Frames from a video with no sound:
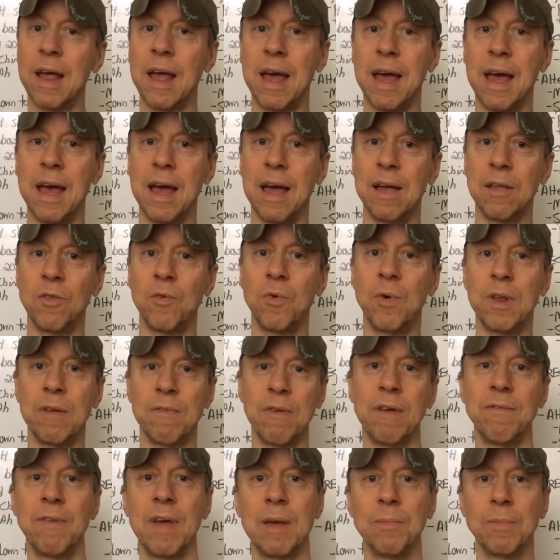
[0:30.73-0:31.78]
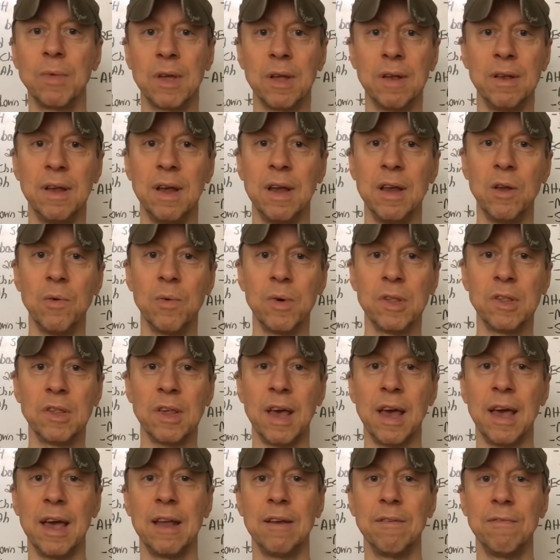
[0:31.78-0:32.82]
at twenty-five amps continuous
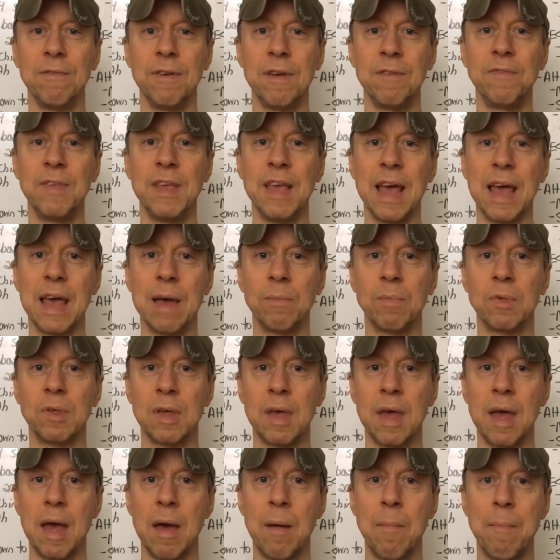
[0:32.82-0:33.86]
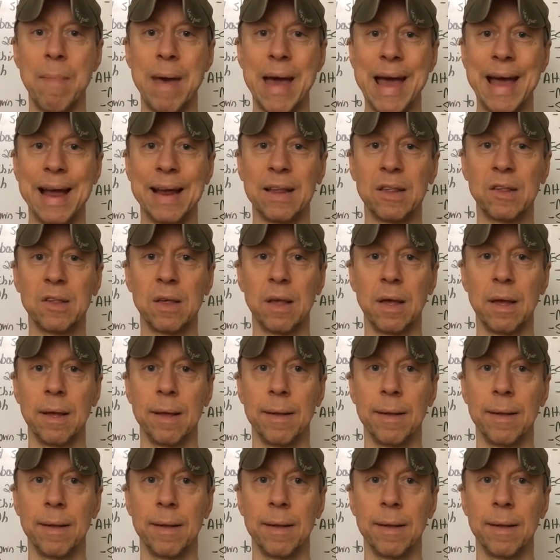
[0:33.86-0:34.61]
and fifty amps max.